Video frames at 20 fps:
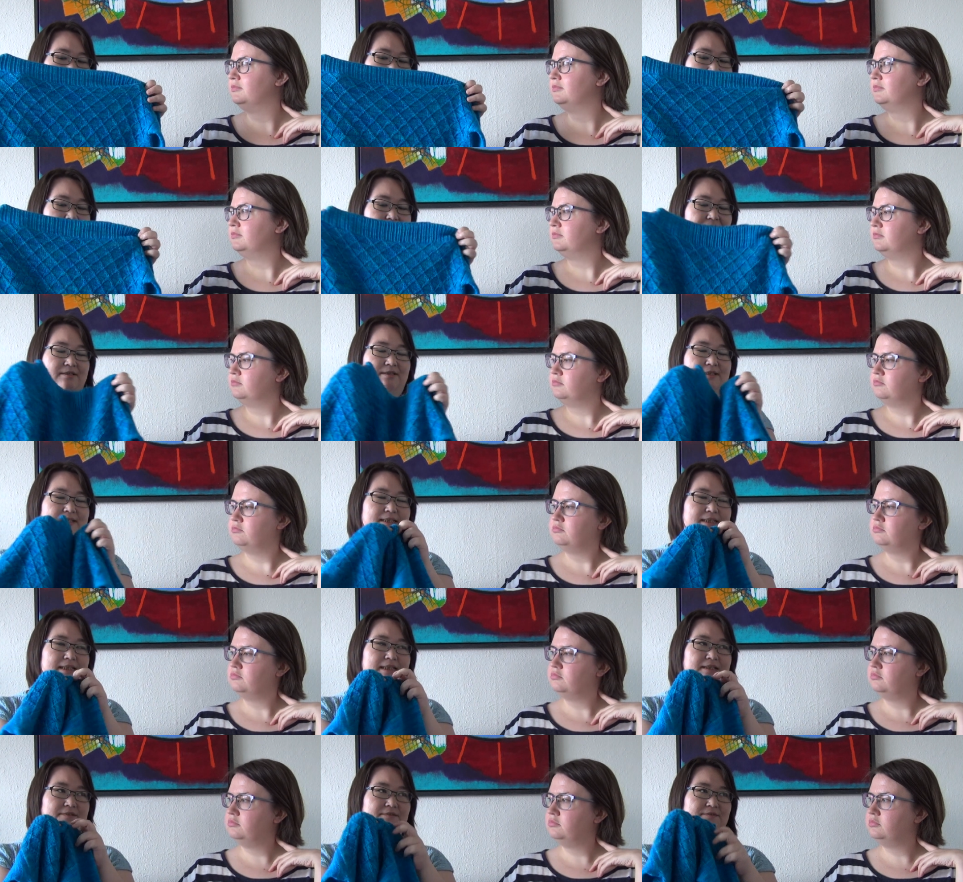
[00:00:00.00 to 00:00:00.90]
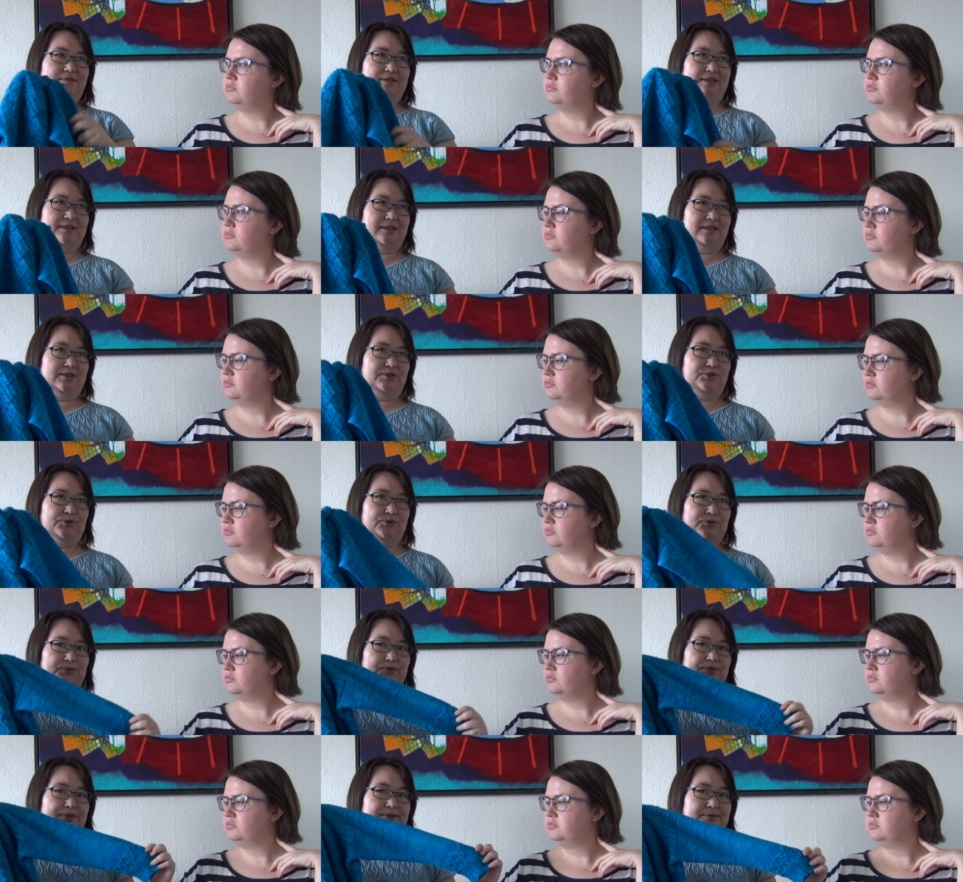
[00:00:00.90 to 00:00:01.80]
Speaker 1: The sleeves are
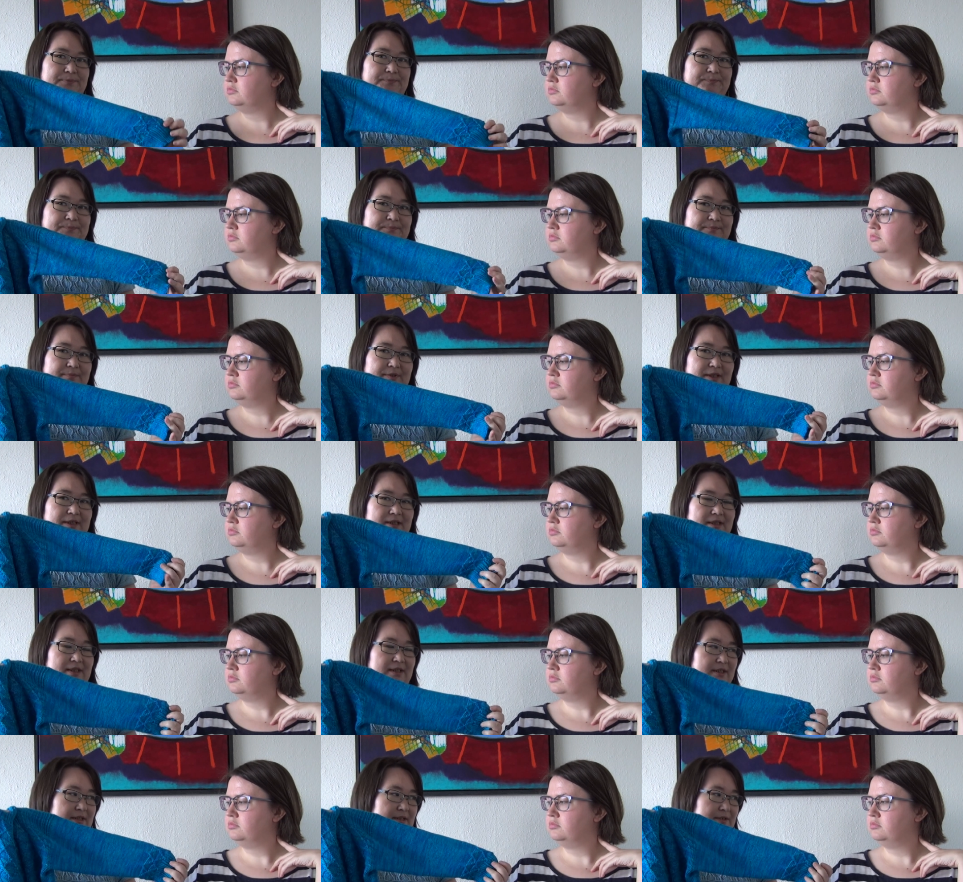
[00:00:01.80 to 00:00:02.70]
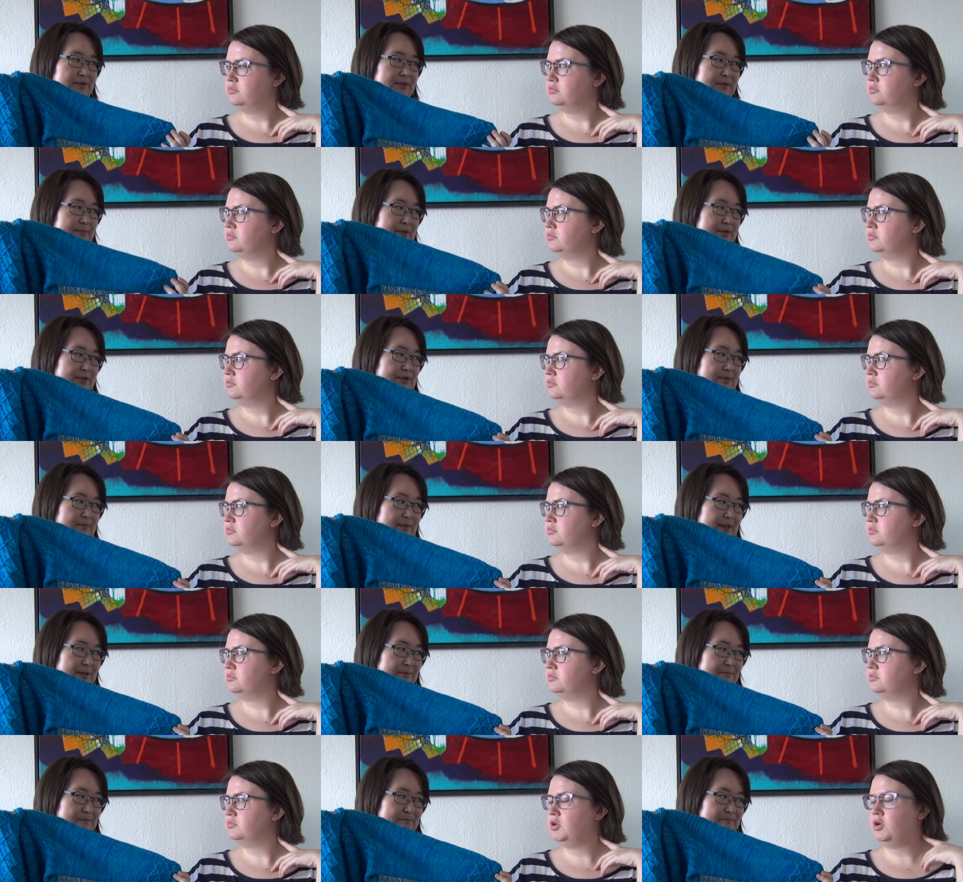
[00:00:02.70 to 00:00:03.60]
shorter than they're supposed to
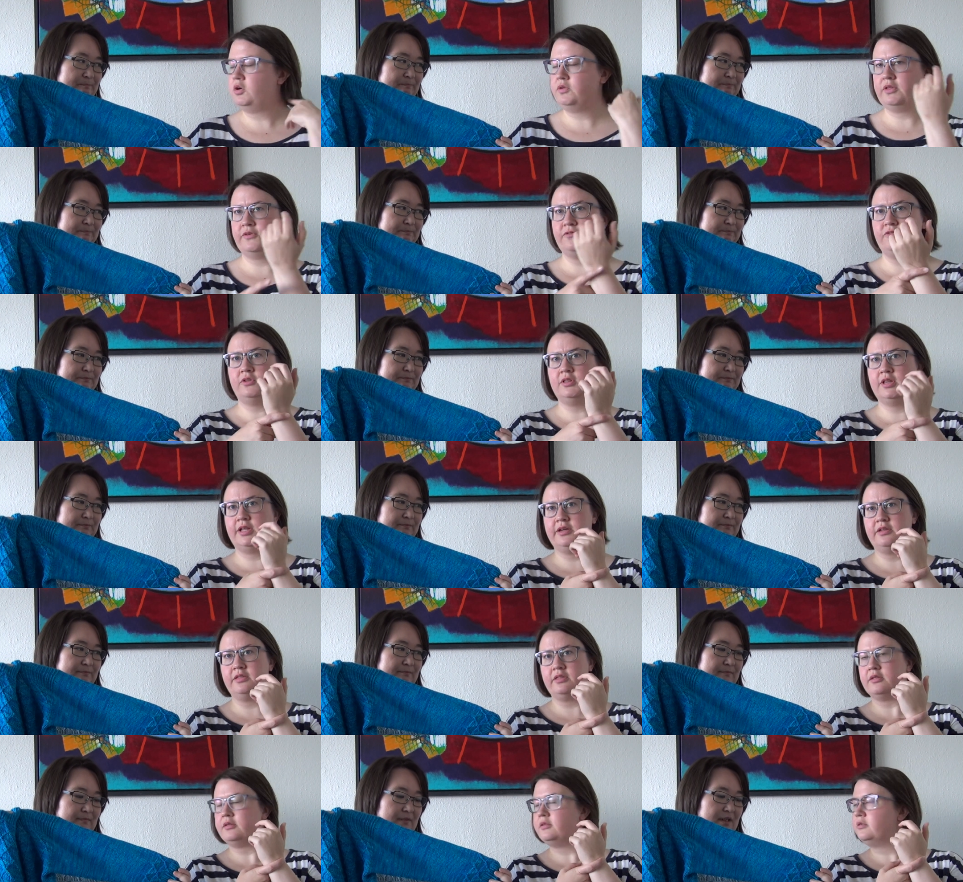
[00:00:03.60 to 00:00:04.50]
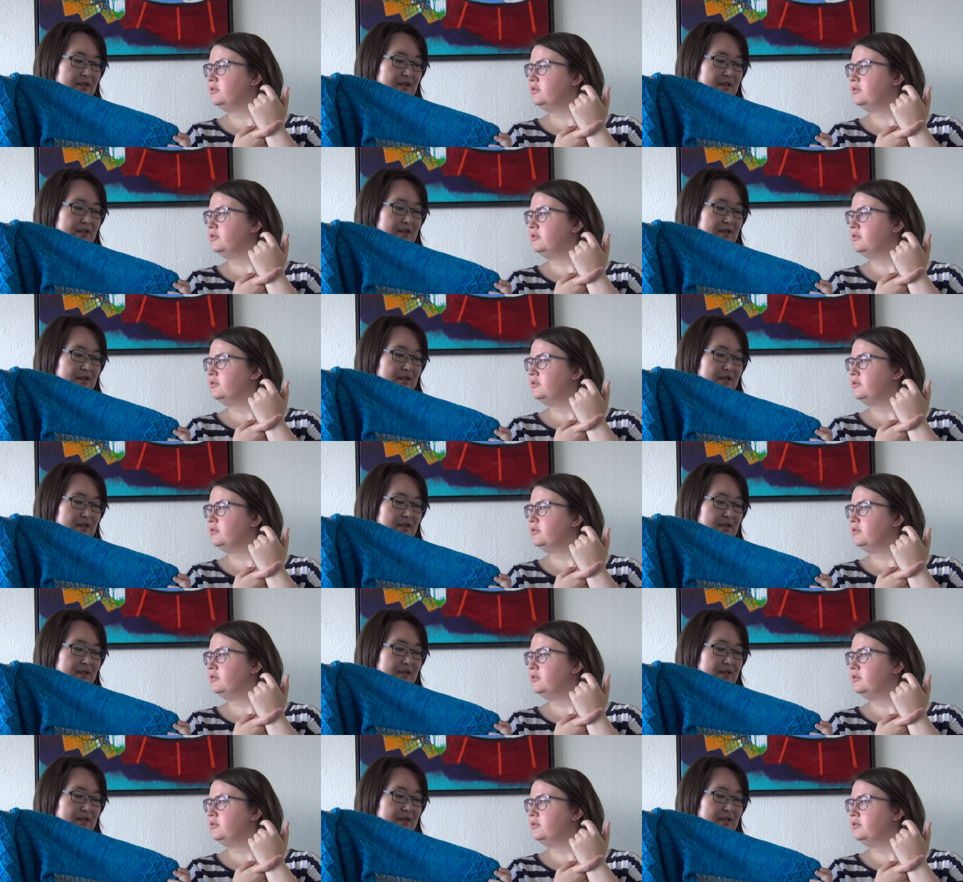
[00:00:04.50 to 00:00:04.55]
be. Oh, they're full length.